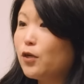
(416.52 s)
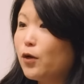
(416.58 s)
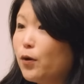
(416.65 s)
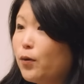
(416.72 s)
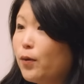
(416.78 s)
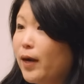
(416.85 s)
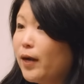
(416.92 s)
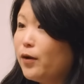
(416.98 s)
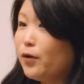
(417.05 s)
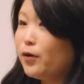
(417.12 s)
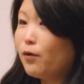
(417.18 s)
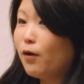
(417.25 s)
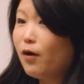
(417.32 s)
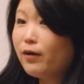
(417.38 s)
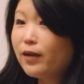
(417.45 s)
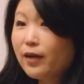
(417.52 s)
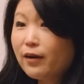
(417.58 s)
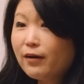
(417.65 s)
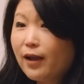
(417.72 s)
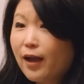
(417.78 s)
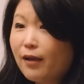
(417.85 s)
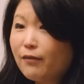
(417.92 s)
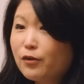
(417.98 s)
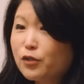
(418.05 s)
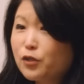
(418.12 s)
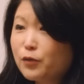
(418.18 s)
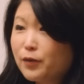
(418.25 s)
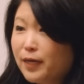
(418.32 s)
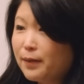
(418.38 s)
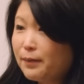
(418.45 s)
And I know the radiologist. I go
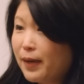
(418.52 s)
there every